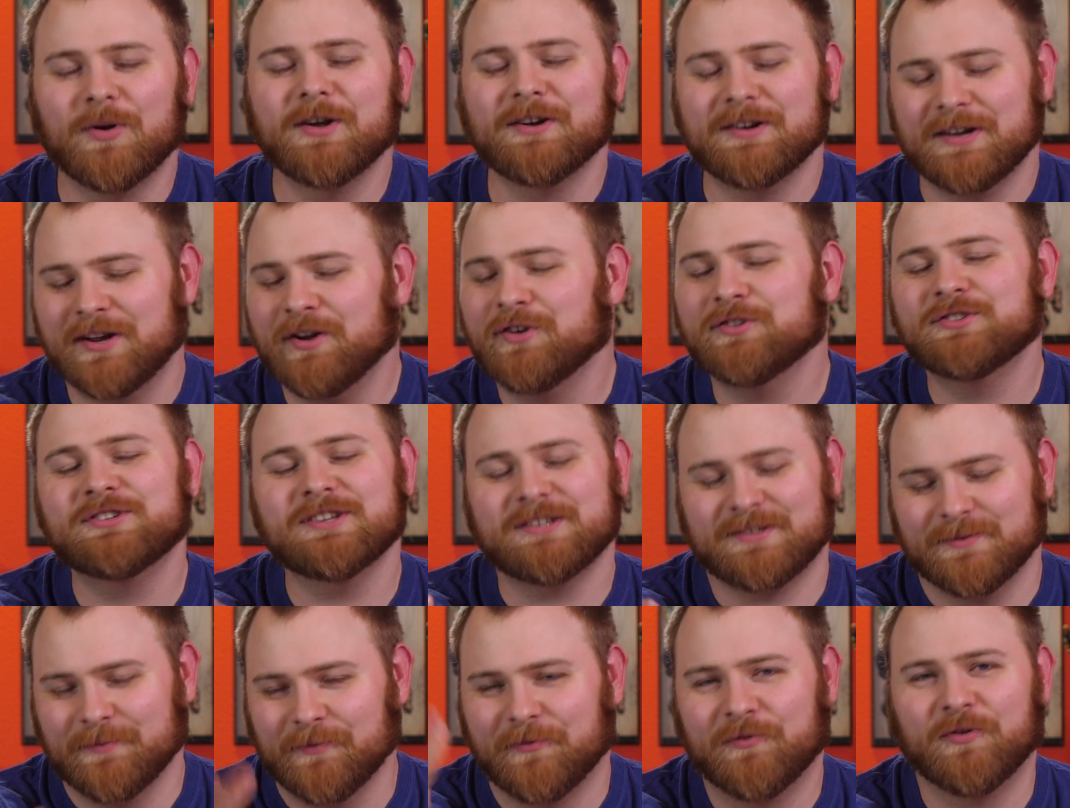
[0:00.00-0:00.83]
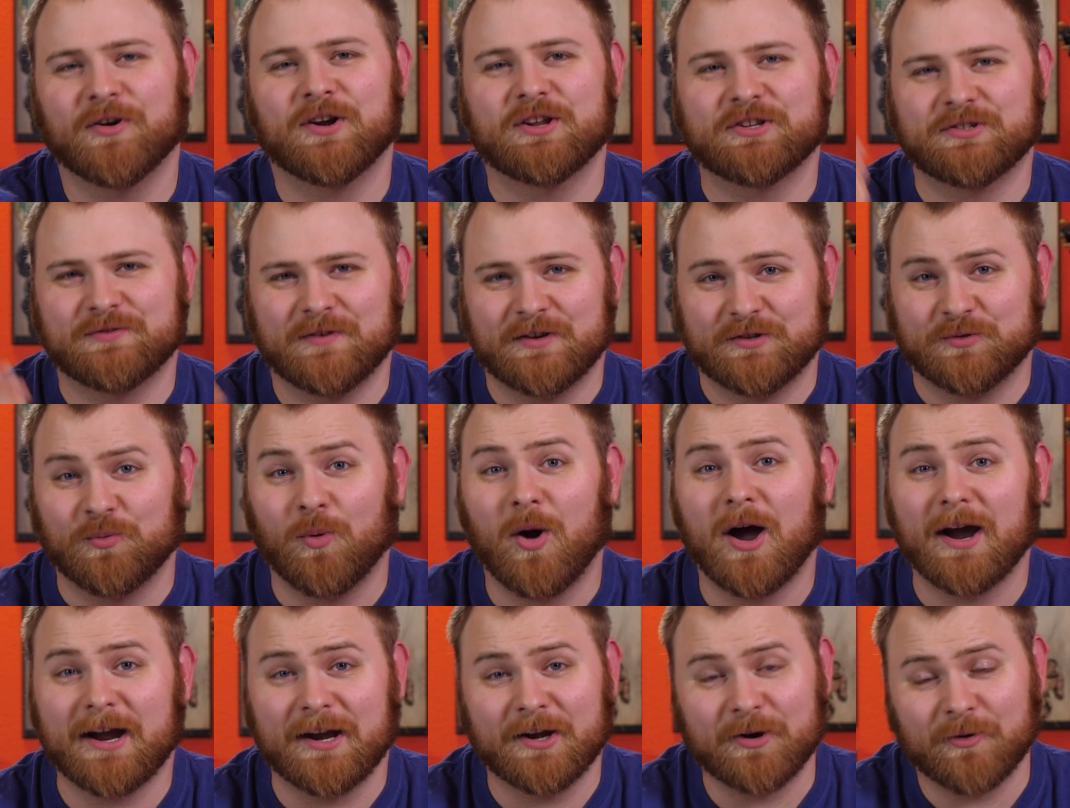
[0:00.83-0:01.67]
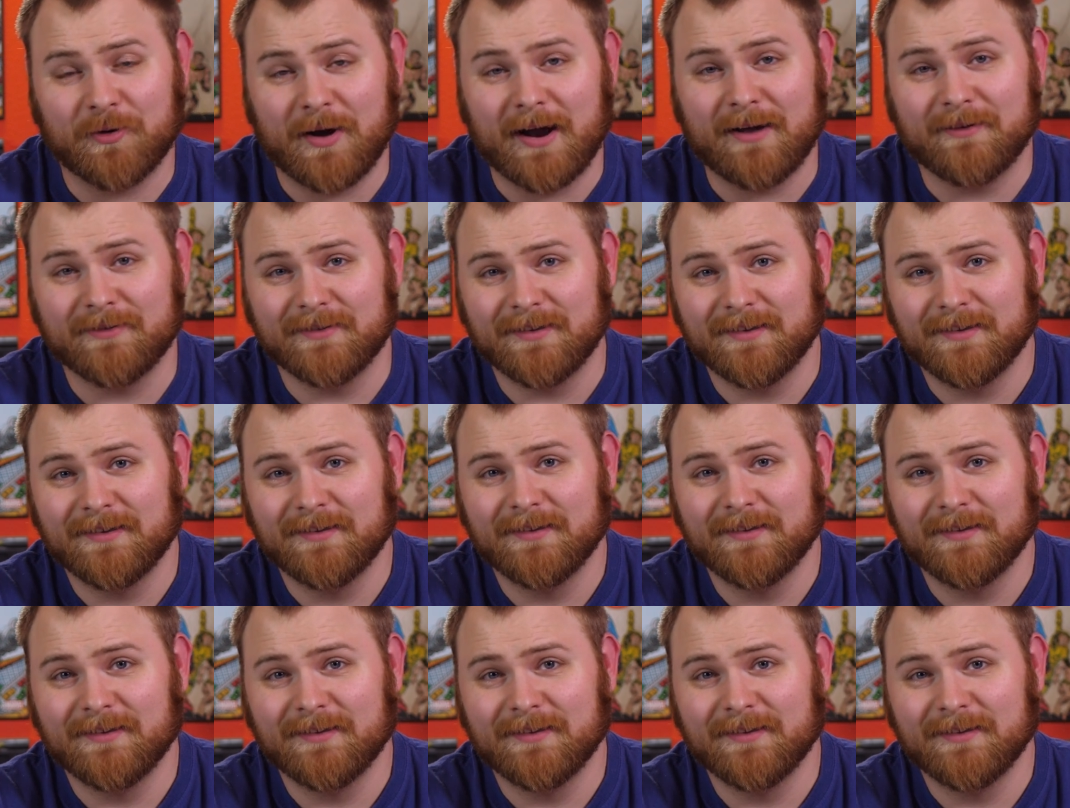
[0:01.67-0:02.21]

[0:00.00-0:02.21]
Here, here's just some footage of us walking around.